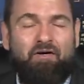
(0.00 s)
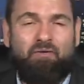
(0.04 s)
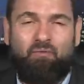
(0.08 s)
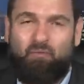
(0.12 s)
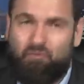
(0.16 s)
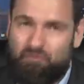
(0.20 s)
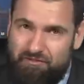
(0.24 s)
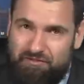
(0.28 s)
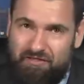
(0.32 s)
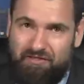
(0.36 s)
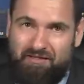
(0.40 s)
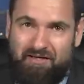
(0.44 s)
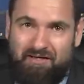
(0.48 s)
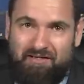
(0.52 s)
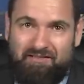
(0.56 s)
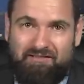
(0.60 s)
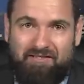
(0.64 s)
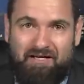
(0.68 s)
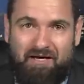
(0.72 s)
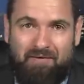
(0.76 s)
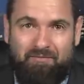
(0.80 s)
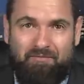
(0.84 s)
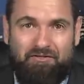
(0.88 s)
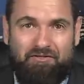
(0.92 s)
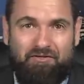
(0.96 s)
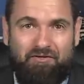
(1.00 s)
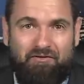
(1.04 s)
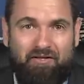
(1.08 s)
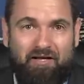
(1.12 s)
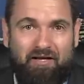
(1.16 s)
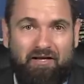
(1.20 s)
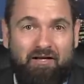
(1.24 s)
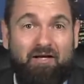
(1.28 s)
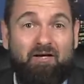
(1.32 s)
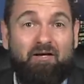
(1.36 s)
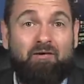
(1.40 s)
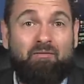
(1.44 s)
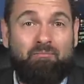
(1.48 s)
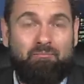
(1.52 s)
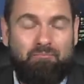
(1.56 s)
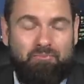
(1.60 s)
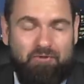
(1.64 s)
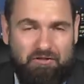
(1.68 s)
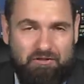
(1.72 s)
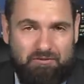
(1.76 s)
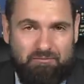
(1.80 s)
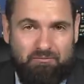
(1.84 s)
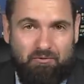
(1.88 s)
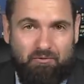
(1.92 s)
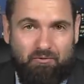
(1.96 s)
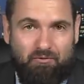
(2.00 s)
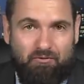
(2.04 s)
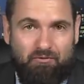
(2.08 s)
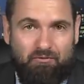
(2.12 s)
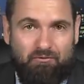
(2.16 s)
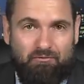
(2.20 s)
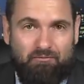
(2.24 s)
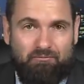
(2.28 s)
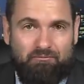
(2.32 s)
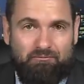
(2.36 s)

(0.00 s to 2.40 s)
We'll see you next time. Until then, peace be with you.